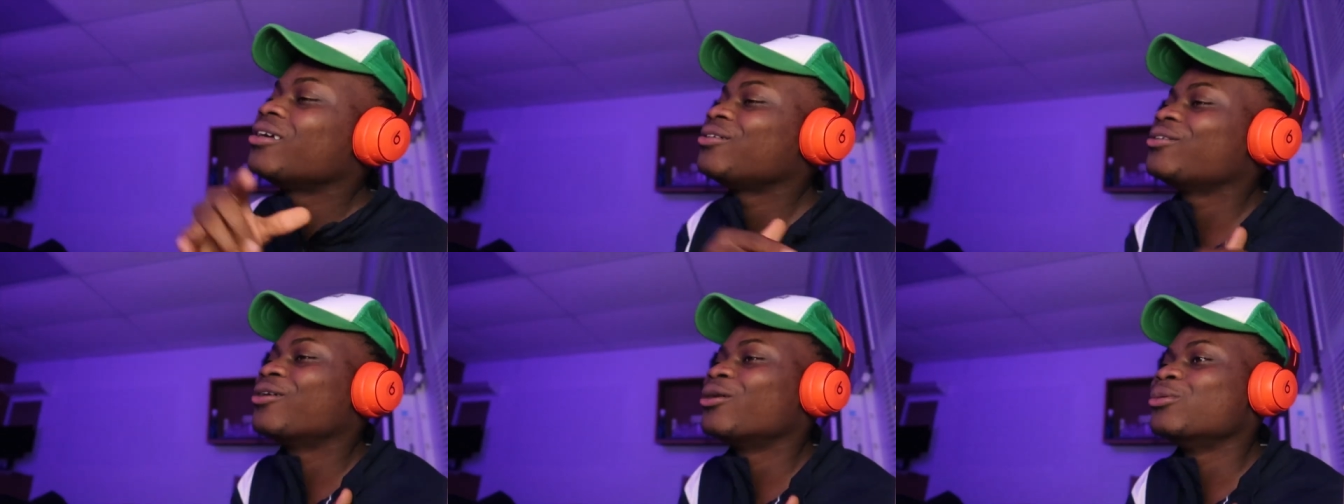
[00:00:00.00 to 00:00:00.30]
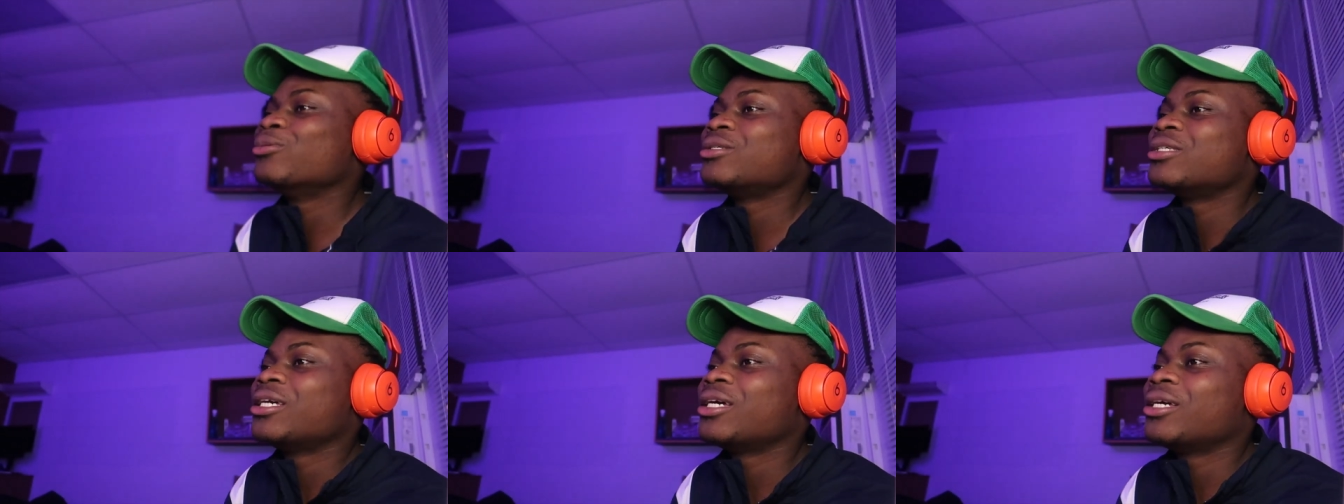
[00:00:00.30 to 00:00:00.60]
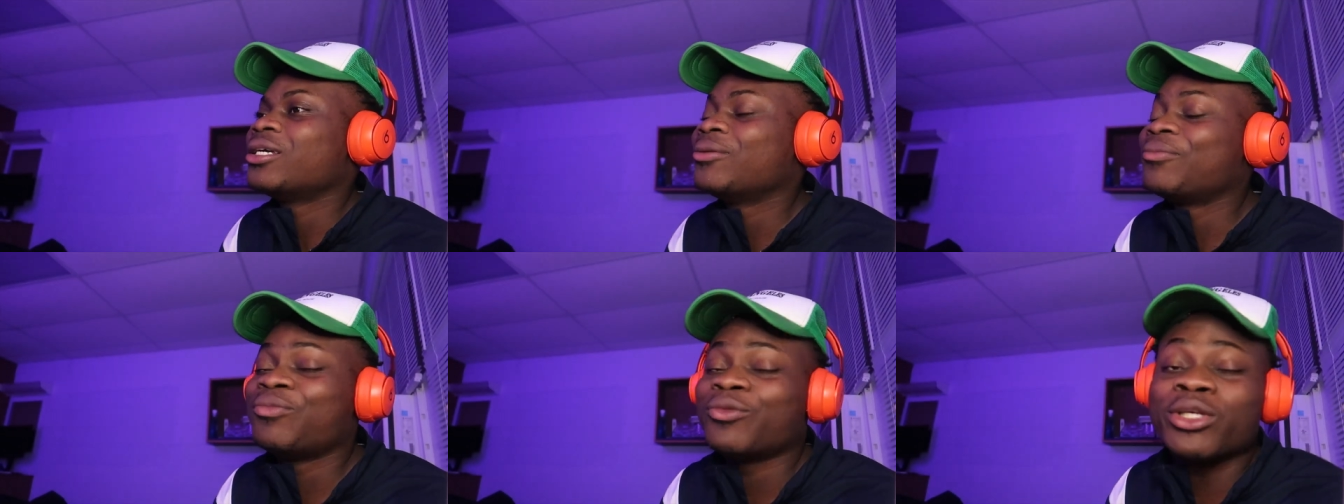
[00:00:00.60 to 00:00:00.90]
You know what I'm
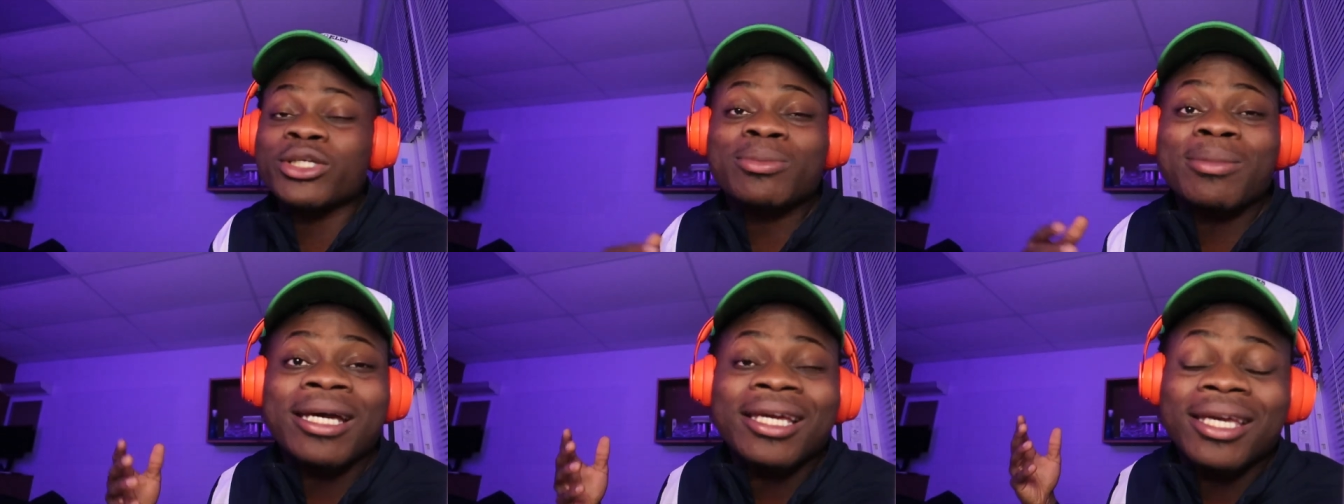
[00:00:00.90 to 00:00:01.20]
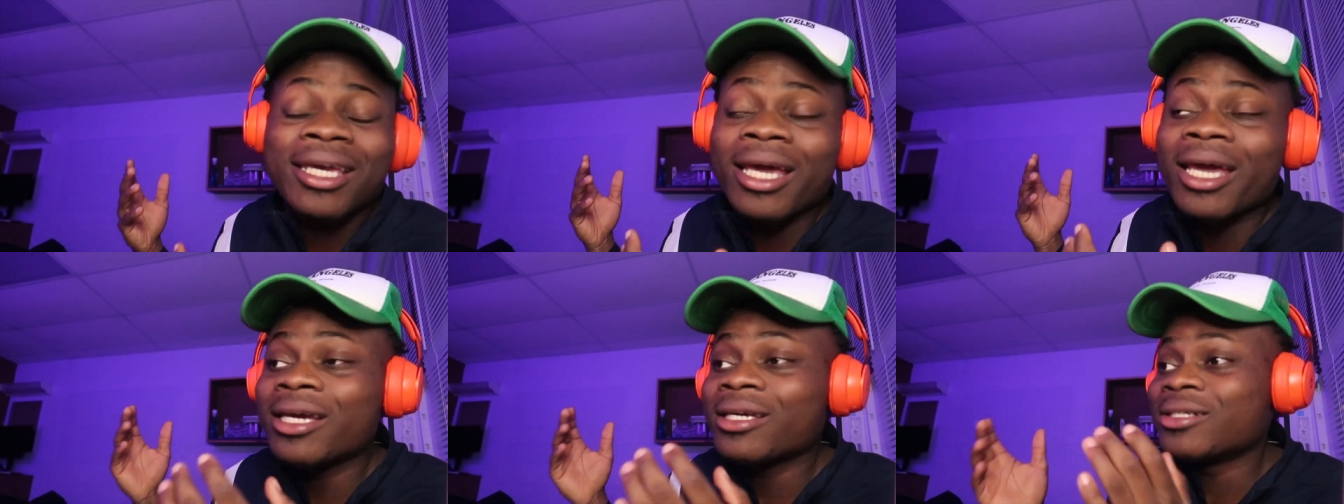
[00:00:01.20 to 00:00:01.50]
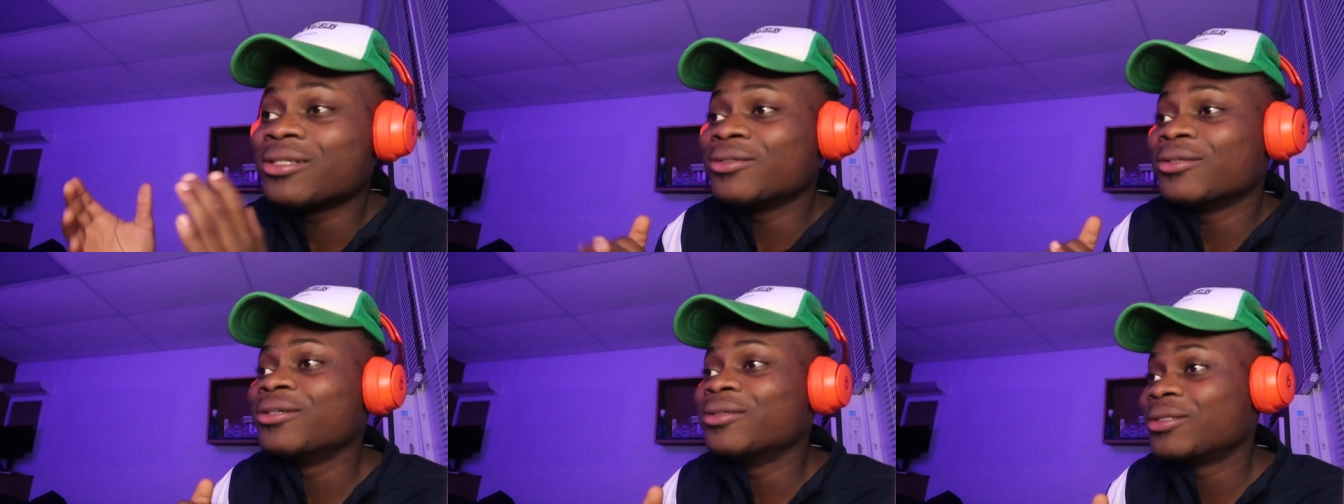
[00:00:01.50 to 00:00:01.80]
saying? That's my gang.
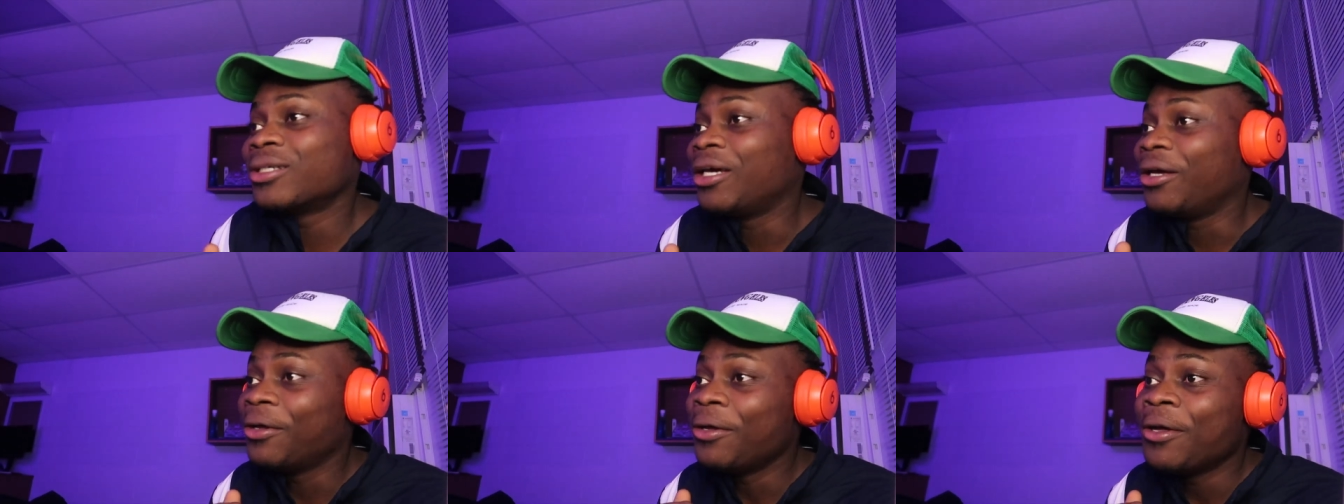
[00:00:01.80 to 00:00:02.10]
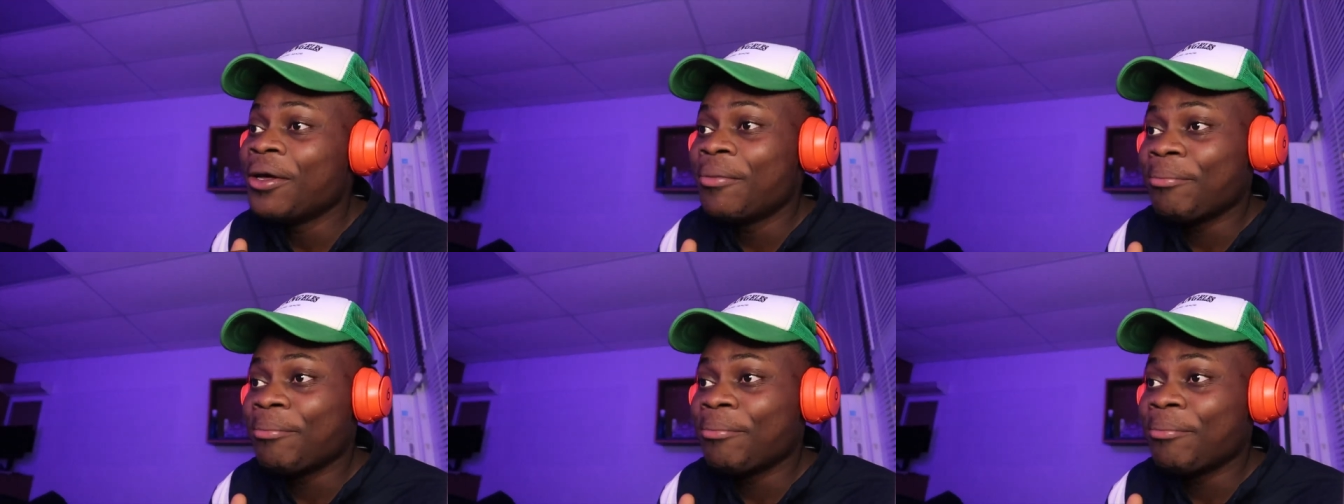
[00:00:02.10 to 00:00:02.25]
You know what I'm saying?